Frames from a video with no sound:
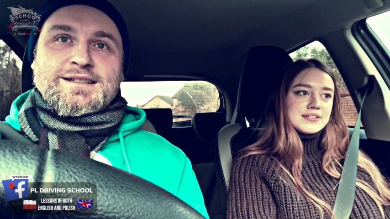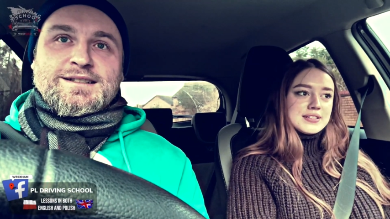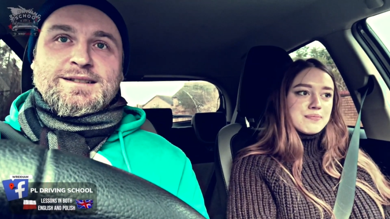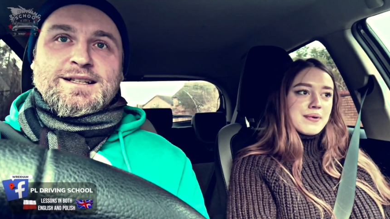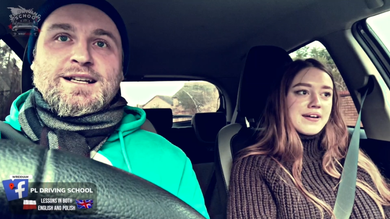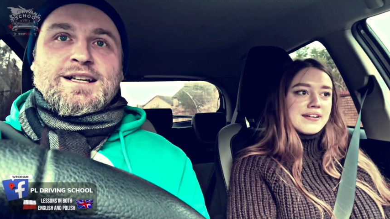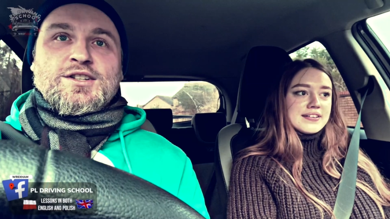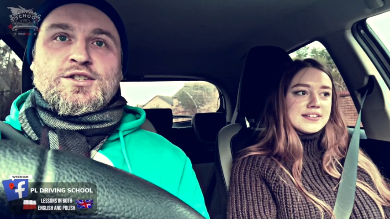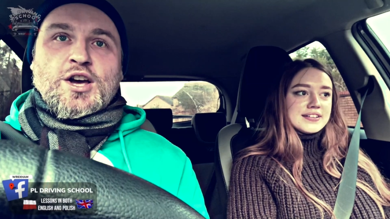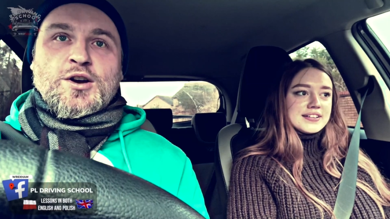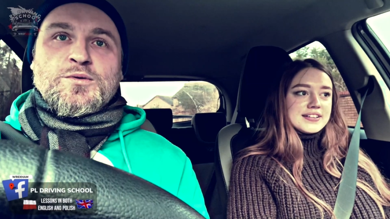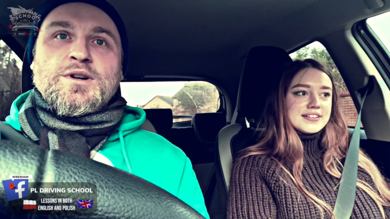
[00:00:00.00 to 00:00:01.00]
Speaker 1: was. But
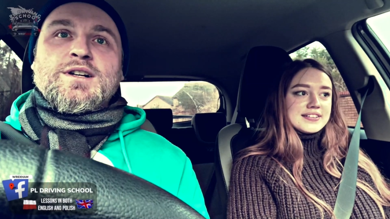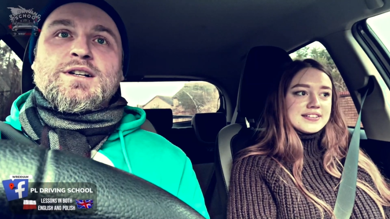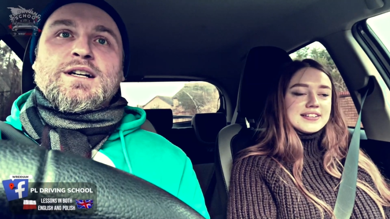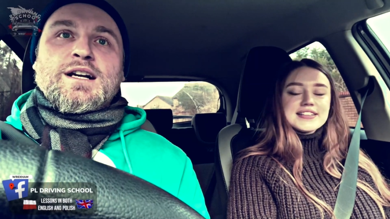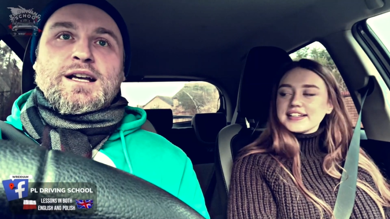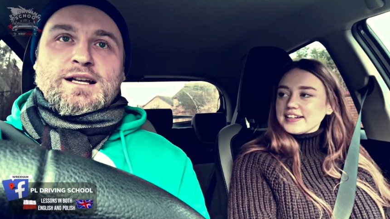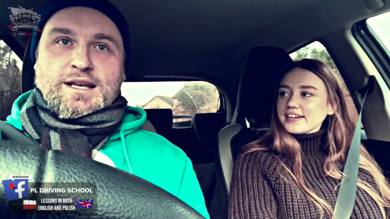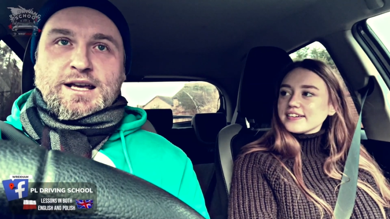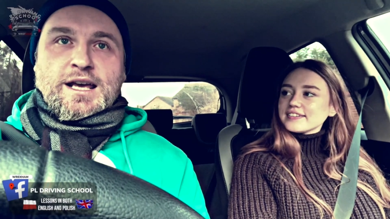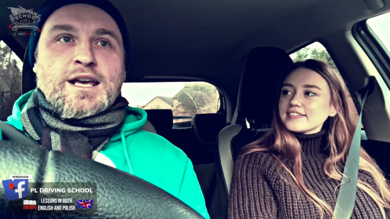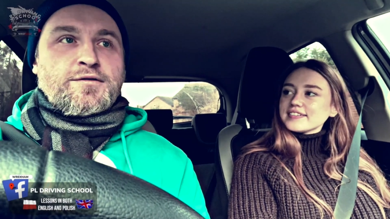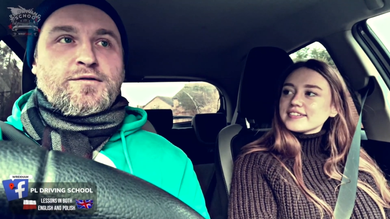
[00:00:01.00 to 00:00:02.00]
Speaker 2: so
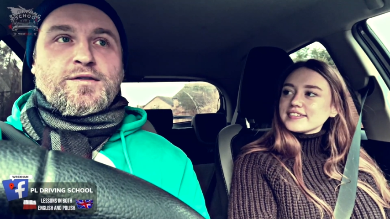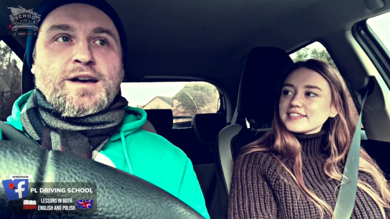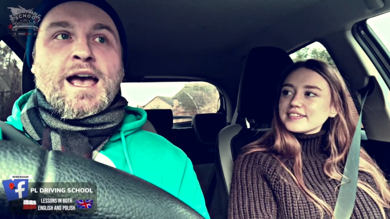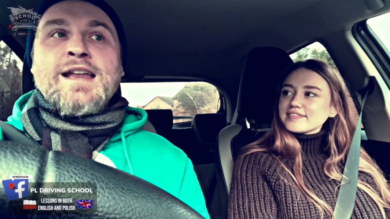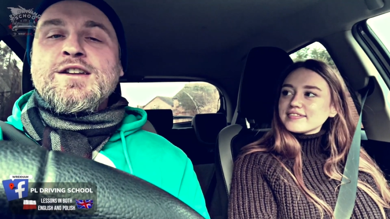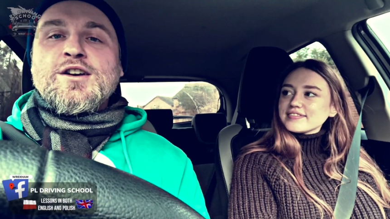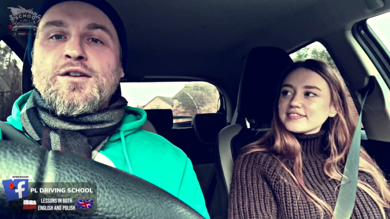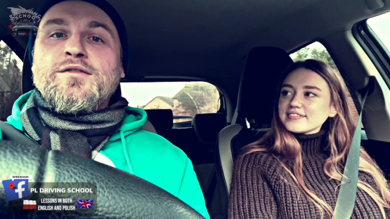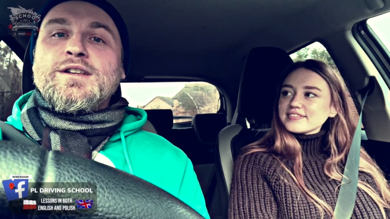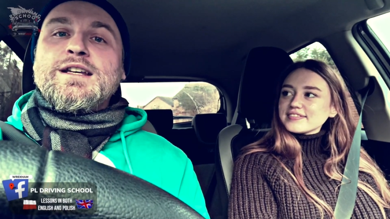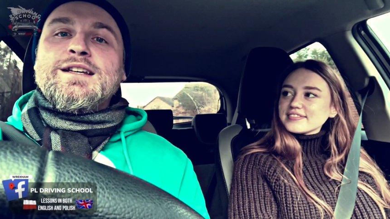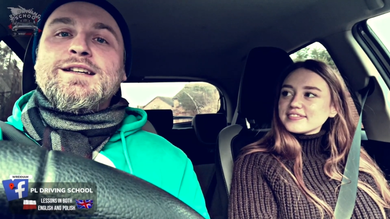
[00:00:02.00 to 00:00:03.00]
if any
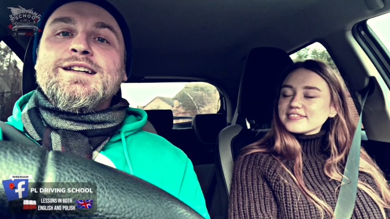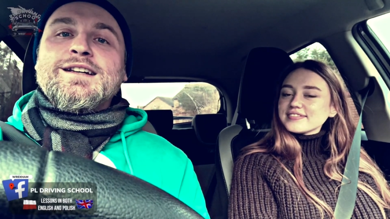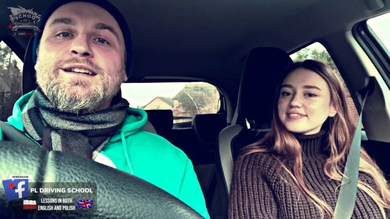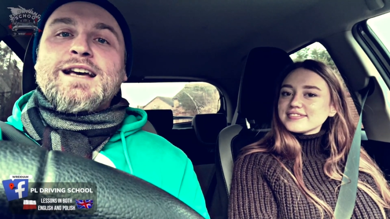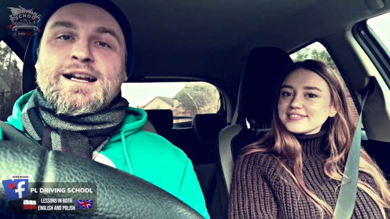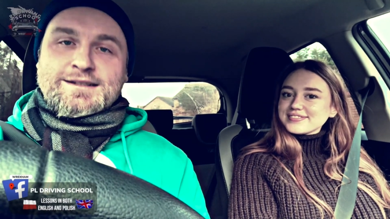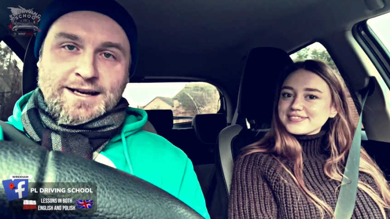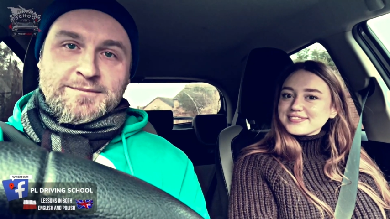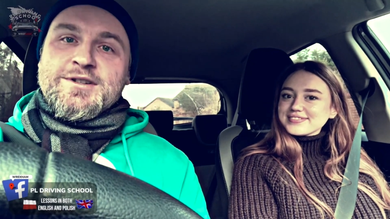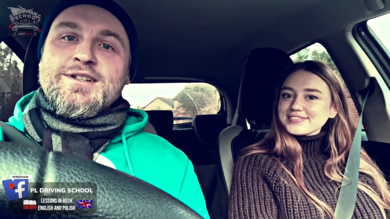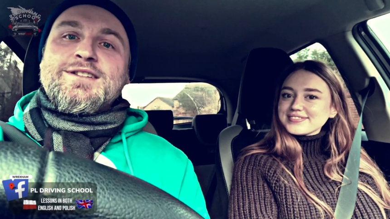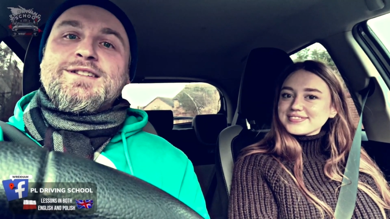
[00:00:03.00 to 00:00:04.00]
of the
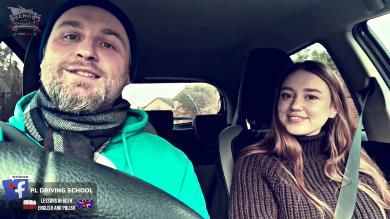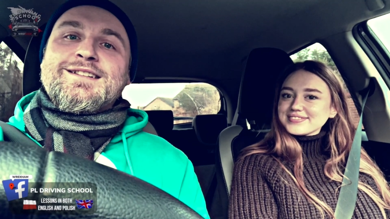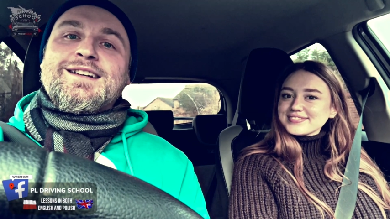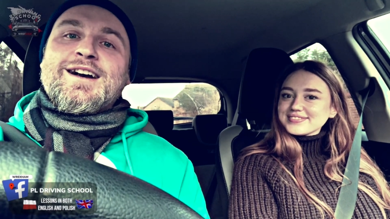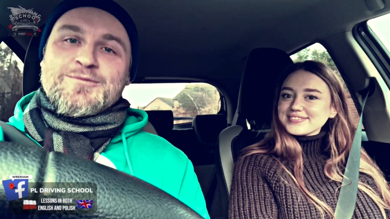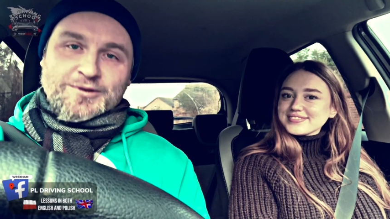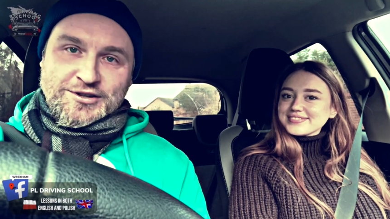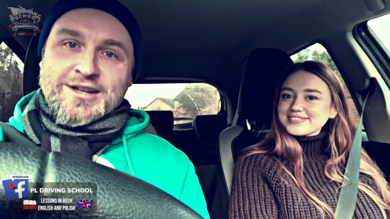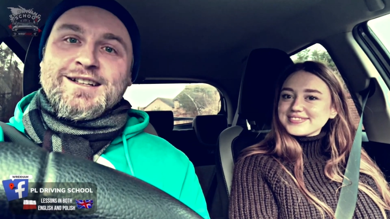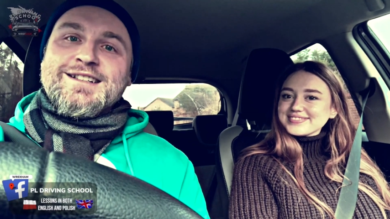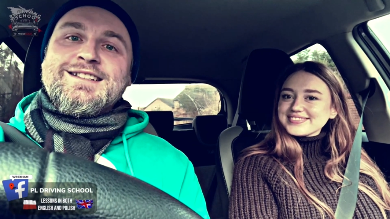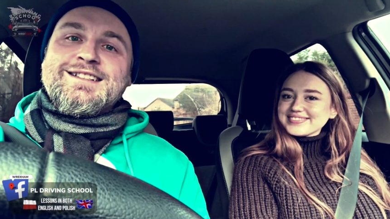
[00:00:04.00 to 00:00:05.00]
examiners are
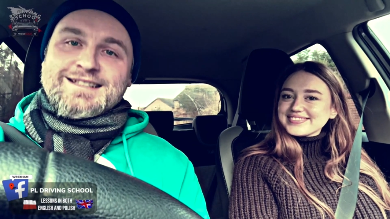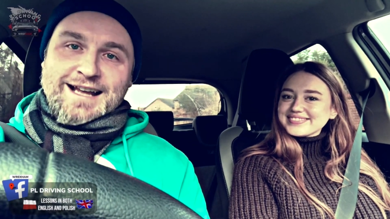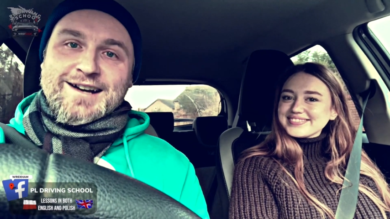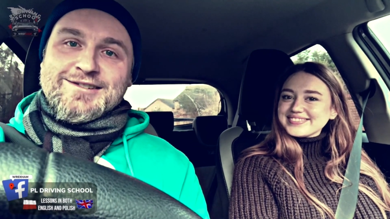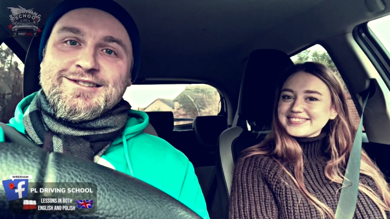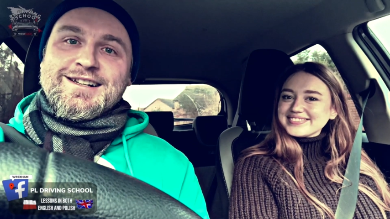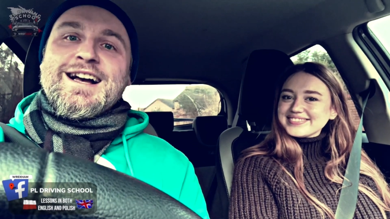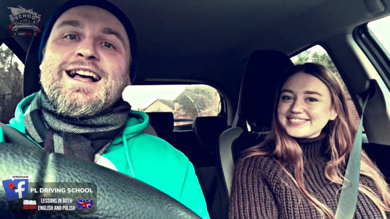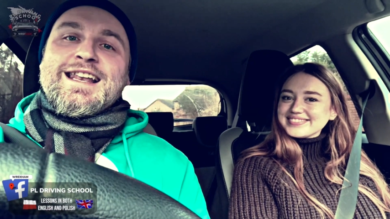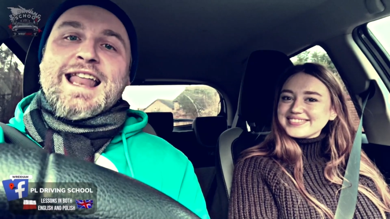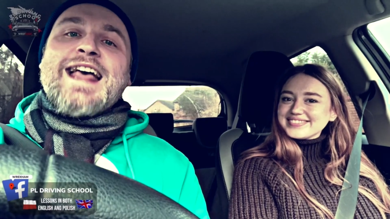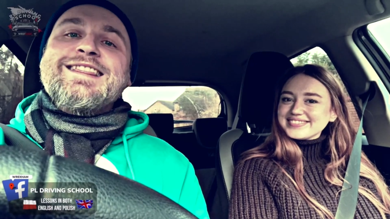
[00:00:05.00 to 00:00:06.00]
watching us now,
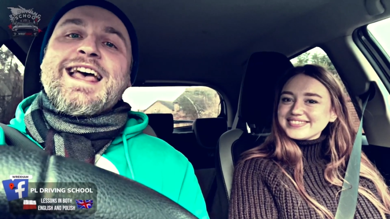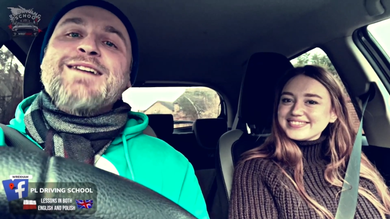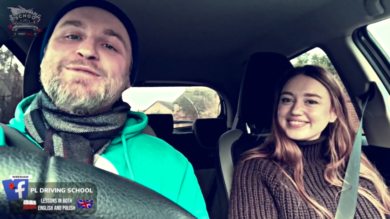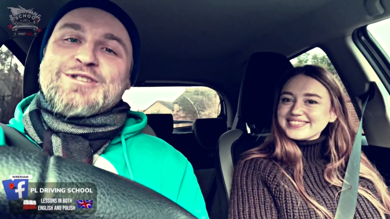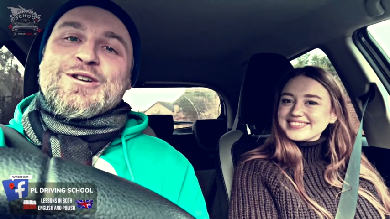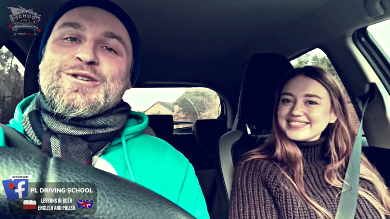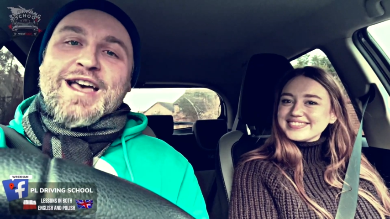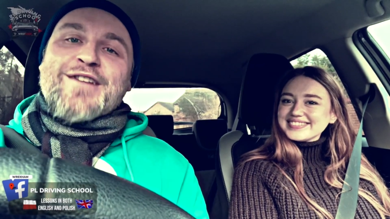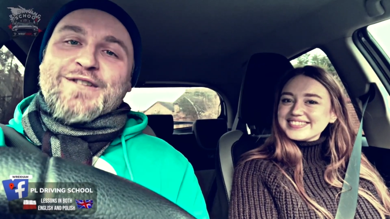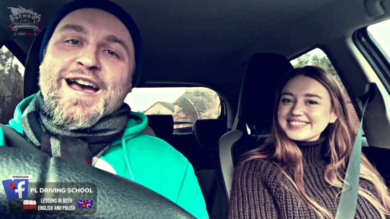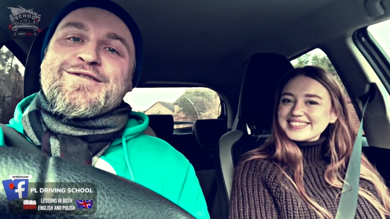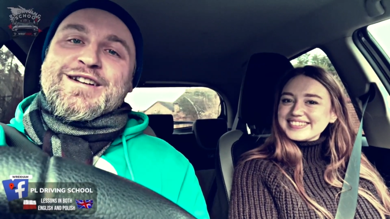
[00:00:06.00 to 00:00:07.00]
let them do their
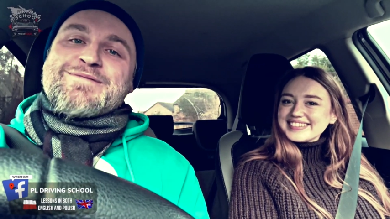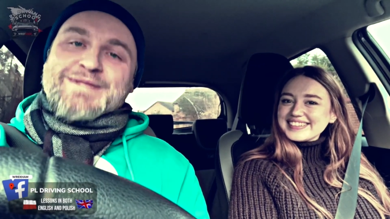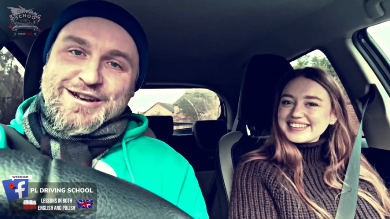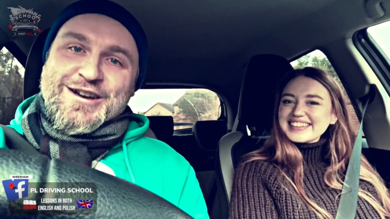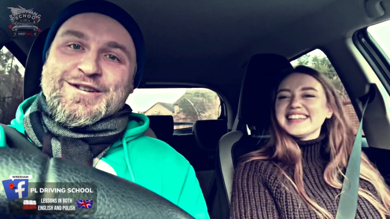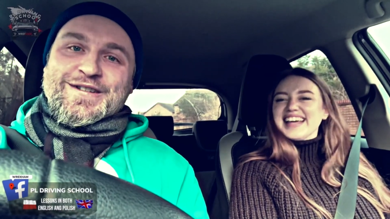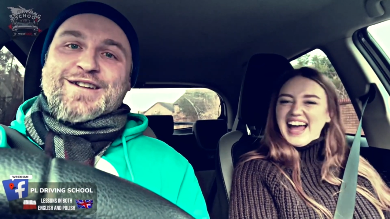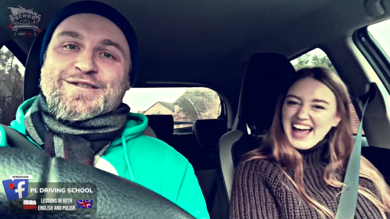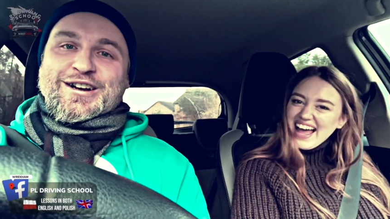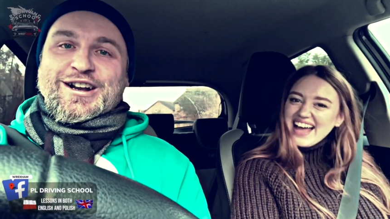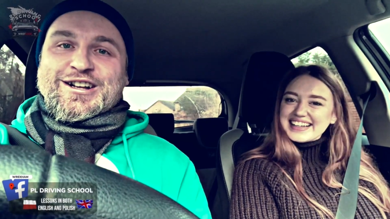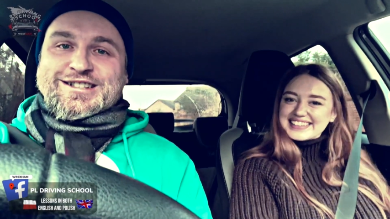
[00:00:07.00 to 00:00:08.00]
favourite manoeuvre
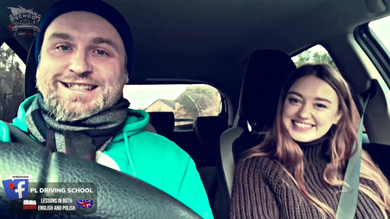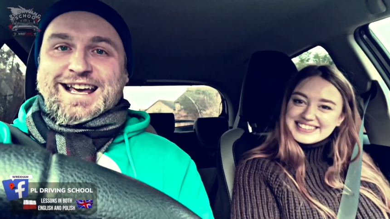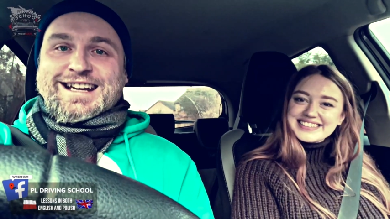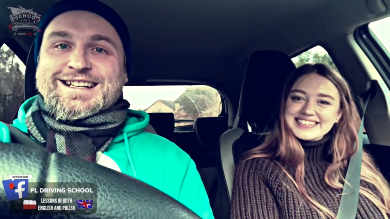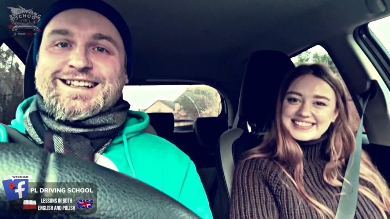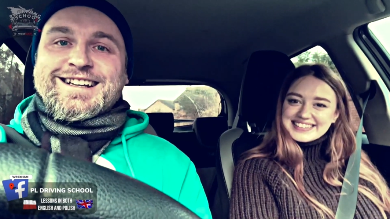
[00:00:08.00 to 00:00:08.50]
for God's sake!